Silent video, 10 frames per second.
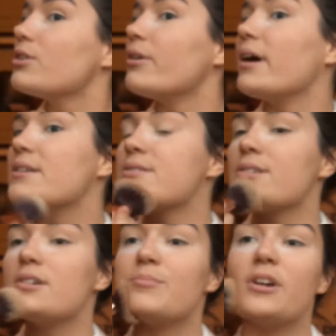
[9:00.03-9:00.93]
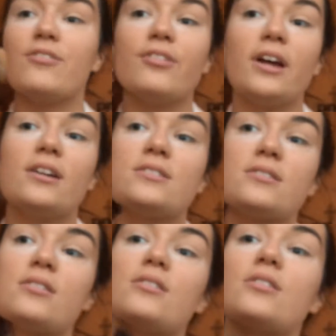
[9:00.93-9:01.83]
the rest on my
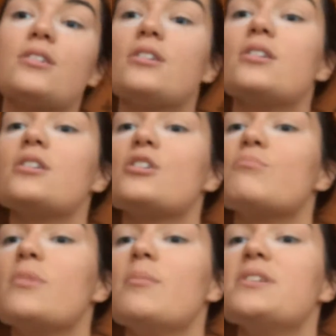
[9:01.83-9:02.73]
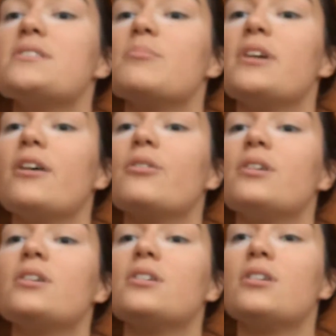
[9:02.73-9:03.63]
face, maybe some down